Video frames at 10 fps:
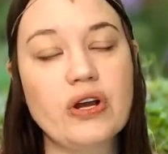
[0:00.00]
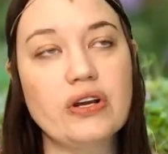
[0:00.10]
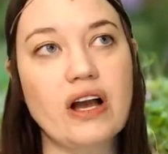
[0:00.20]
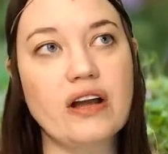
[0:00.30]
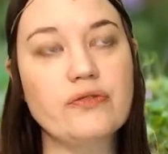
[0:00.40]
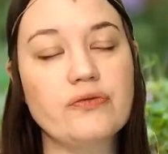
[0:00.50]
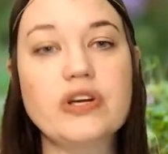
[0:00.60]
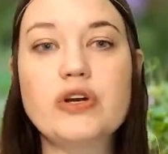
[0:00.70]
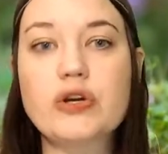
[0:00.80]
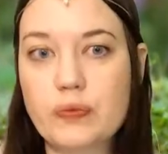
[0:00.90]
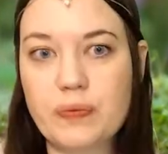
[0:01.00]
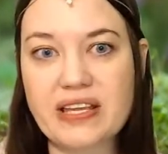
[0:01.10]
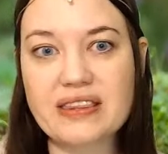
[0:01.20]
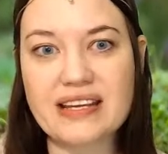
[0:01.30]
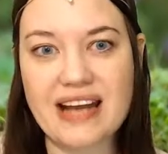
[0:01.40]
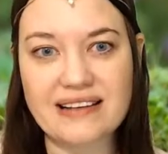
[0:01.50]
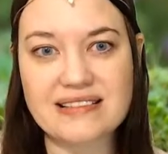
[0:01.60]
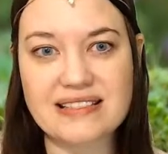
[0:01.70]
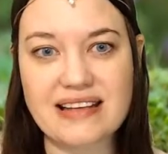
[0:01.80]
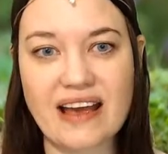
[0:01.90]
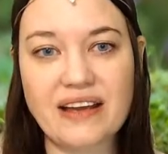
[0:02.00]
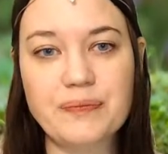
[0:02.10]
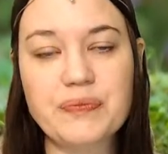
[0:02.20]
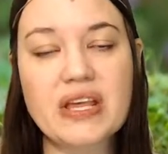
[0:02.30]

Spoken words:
kind of recouping the next day.